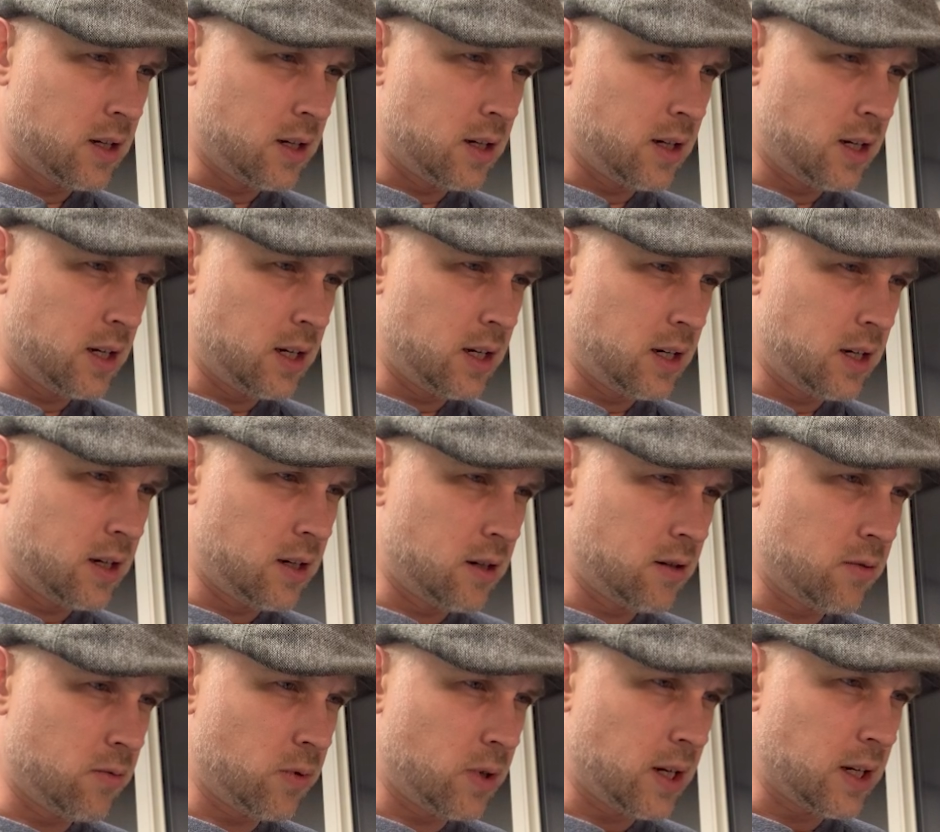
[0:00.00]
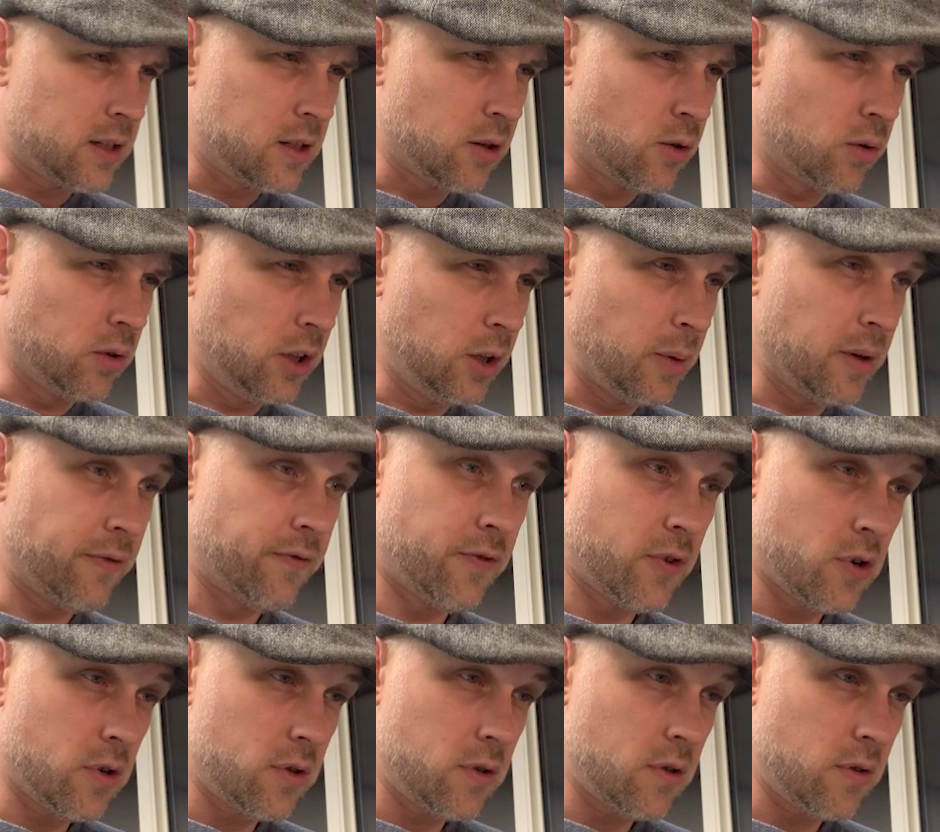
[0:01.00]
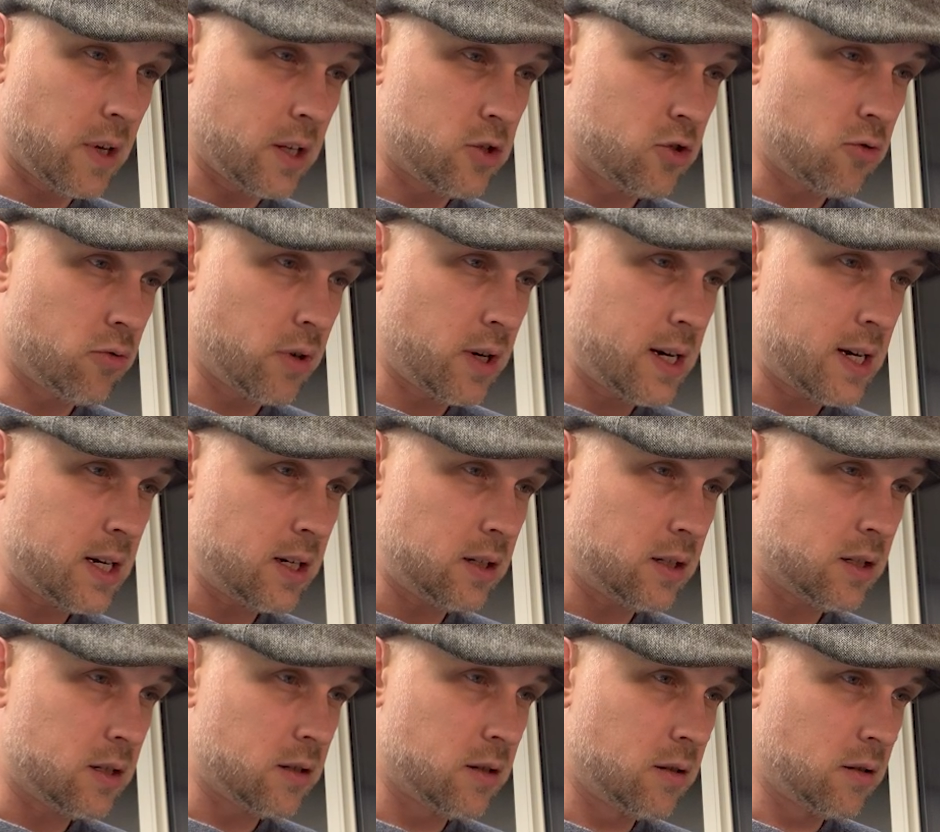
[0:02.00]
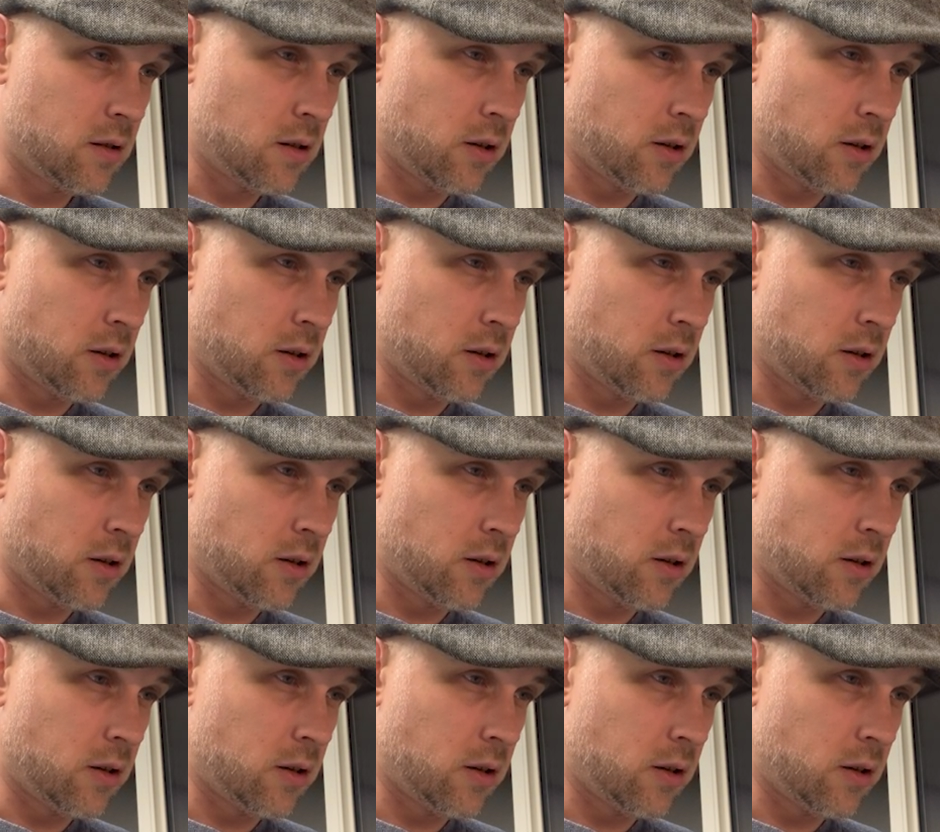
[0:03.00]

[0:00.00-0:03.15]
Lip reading: and we get to go a little bit further. That's great.